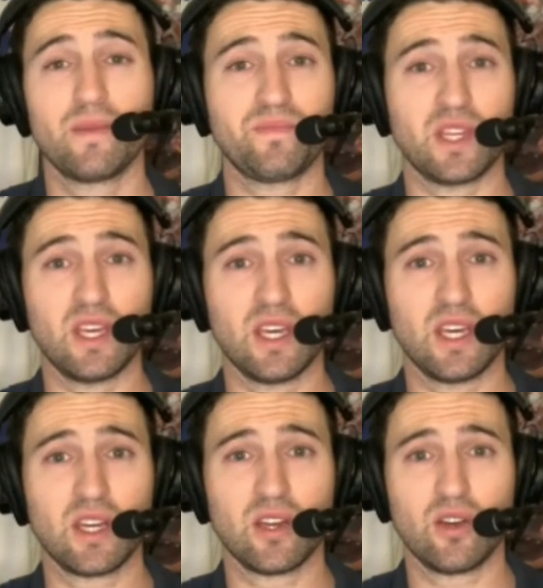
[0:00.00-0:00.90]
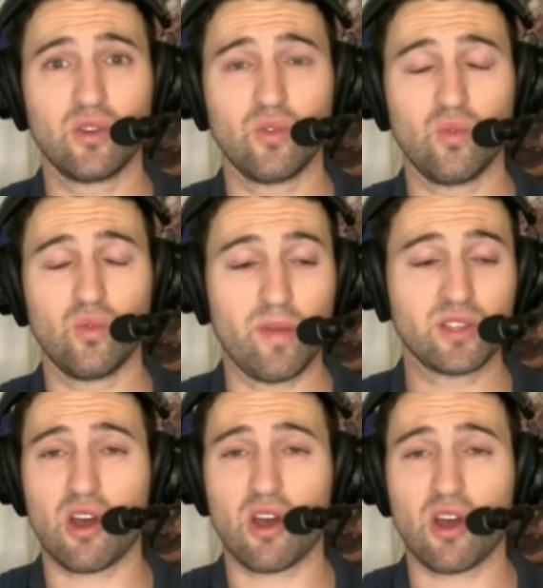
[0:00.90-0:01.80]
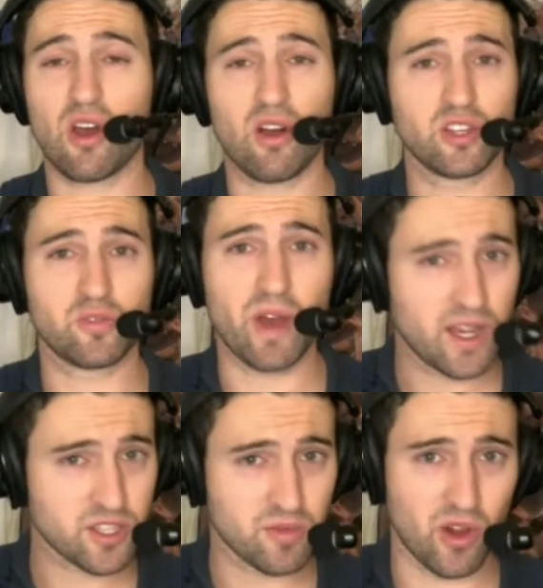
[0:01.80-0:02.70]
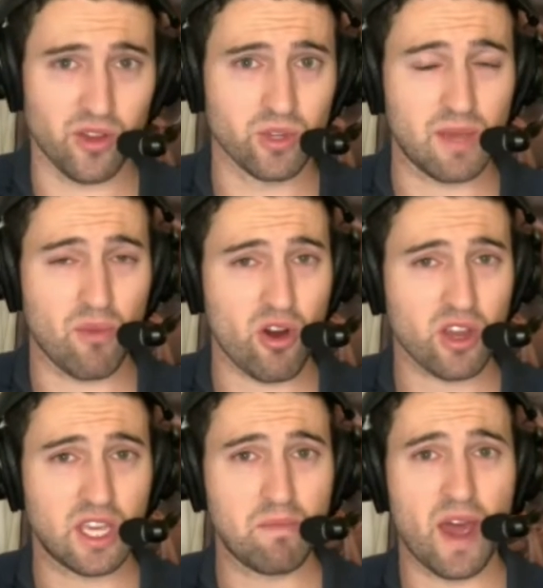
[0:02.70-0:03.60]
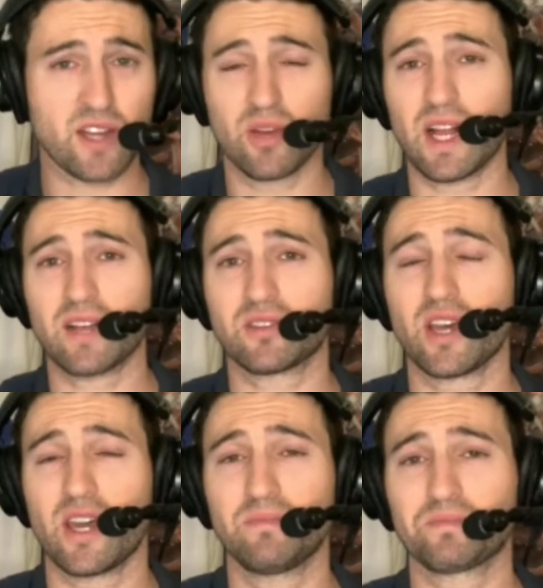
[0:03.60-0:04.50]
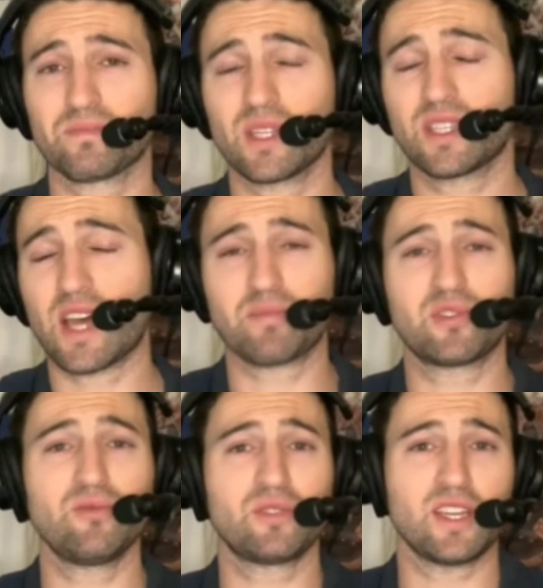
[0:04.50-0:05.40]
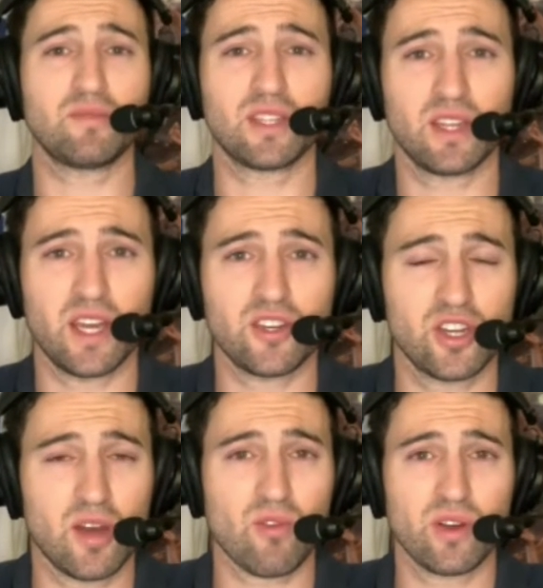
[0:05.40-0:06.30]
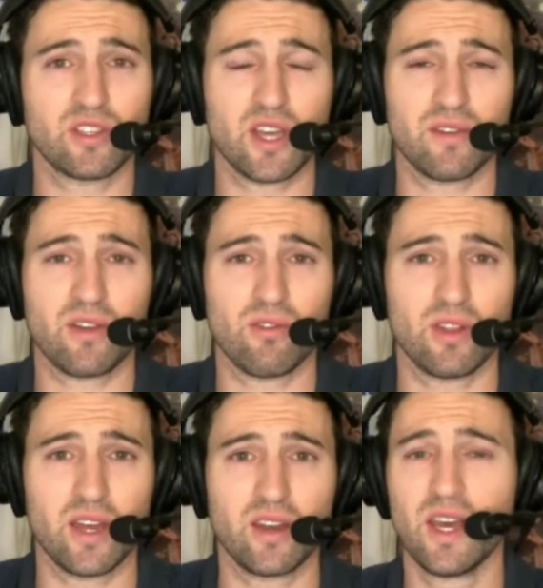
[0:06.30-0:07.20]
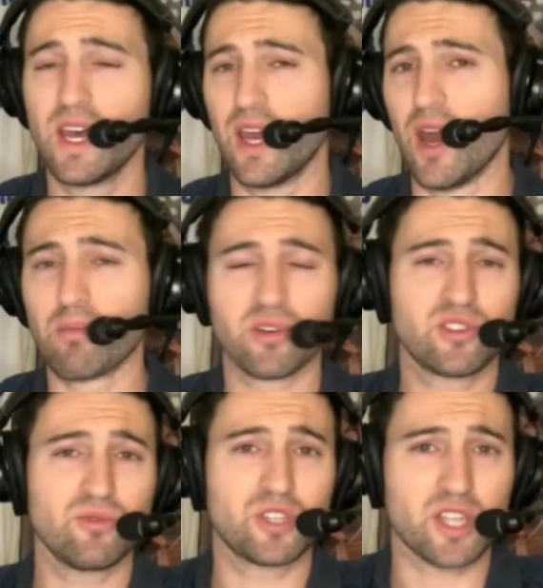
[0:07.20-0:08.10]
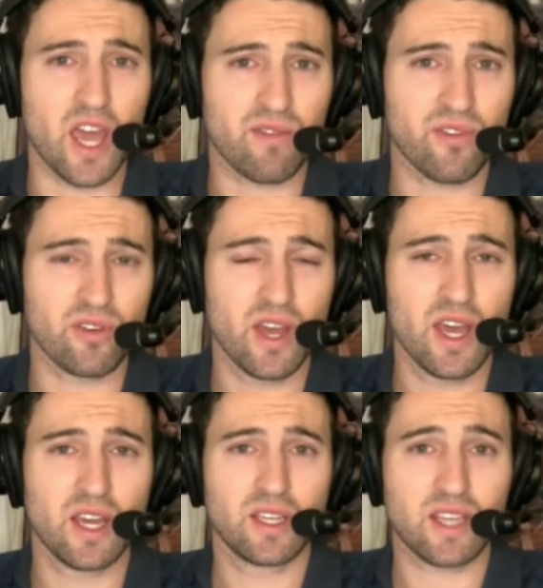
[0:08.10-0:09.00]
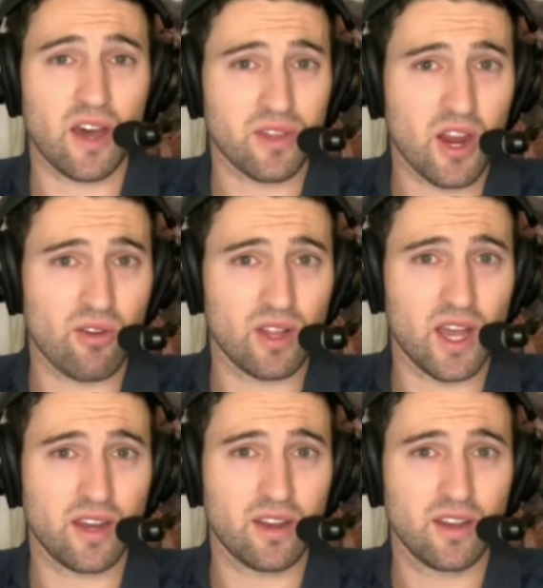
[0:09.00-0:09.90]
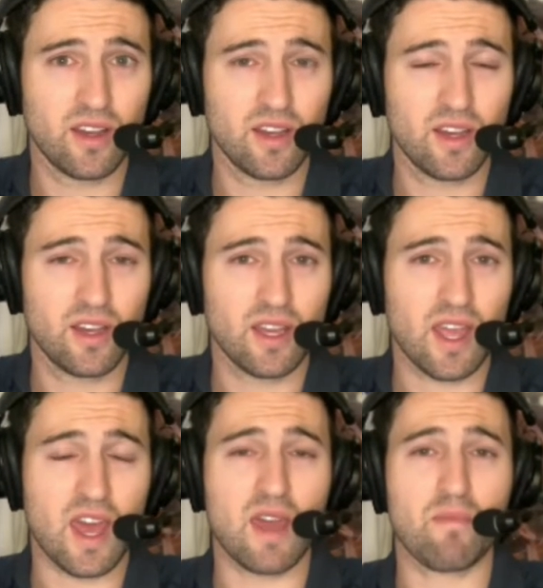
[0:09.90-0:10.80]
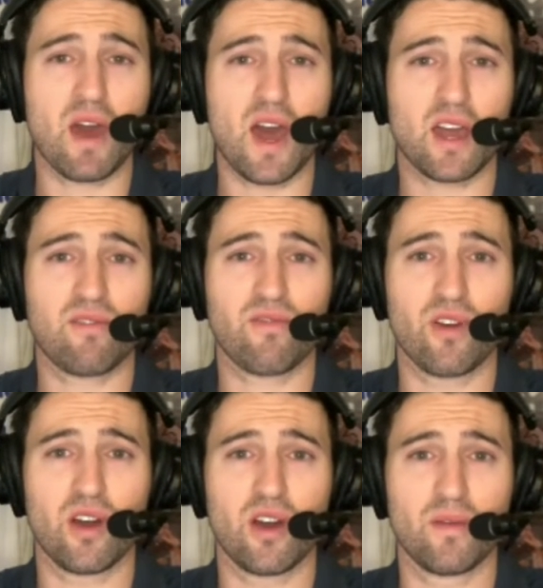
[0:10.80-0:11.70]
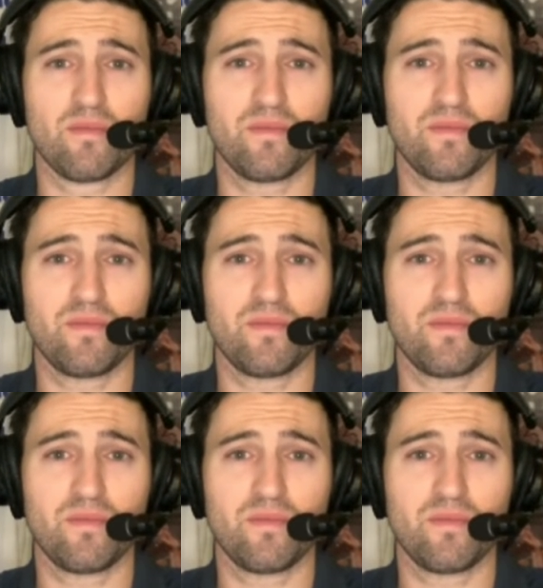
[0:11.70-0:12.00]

In women's college basketball, there was a marquee matchup last night. Top two teams in the nation, number one South Carolina, number two Stanford. South Carolina came back from